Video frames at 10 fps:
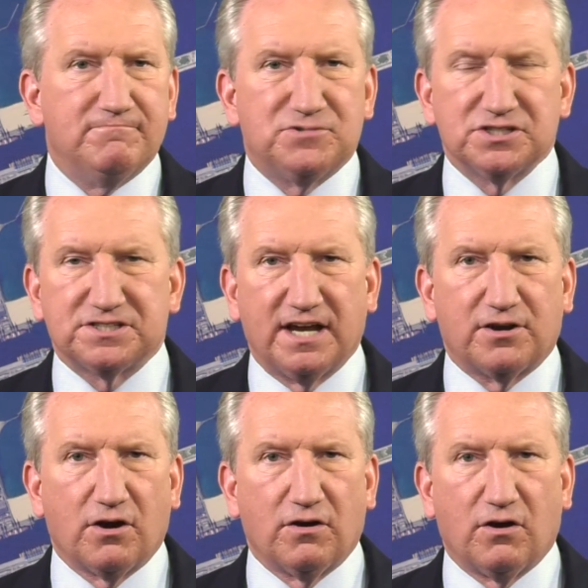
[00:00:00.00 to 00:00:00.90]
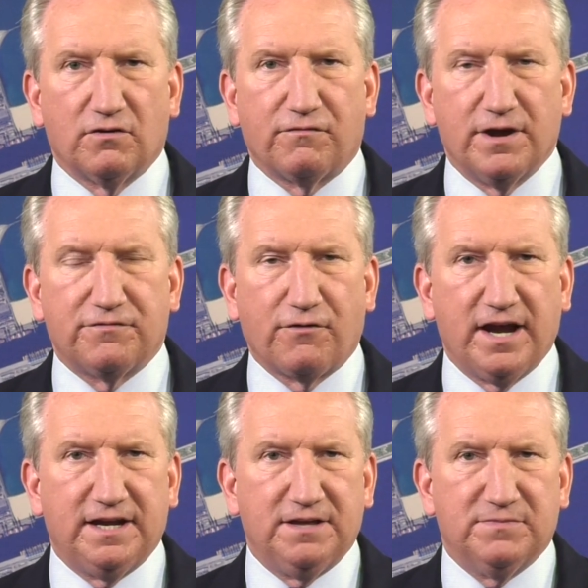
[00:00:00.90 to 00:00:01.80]
Just like our friend
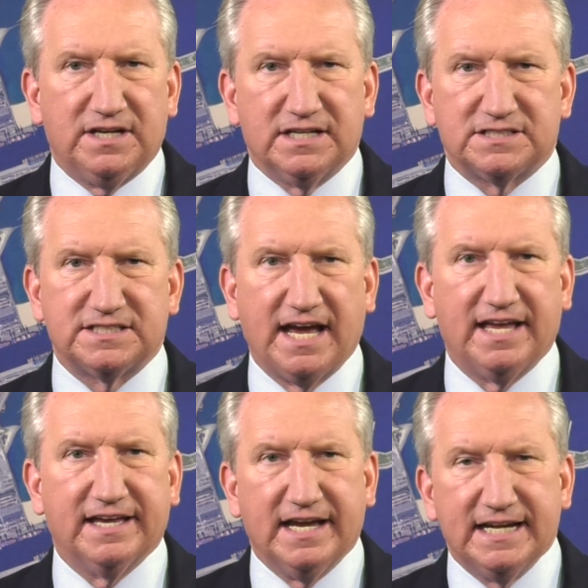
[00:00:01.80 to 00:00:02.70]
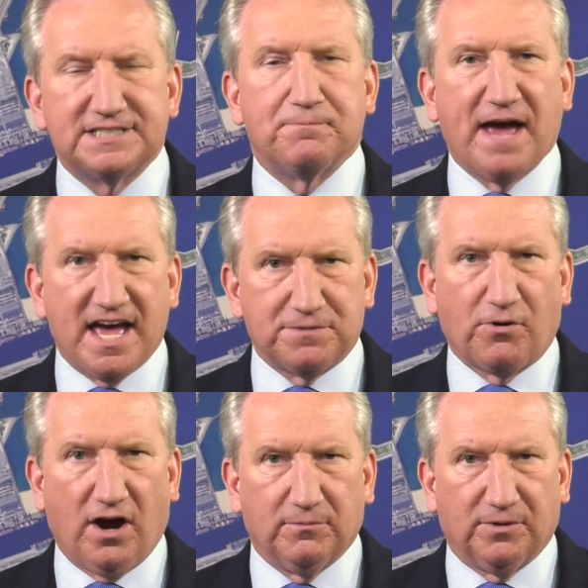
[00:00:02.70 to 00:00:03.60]
Fran Inman has said, it's a math
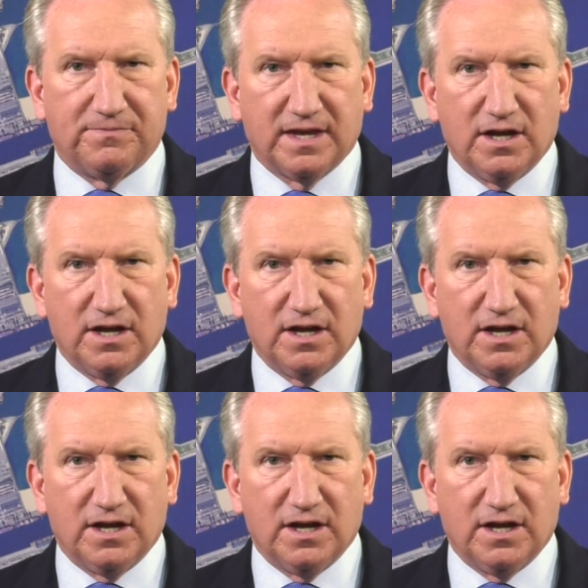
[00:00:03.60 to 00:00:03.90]
problem.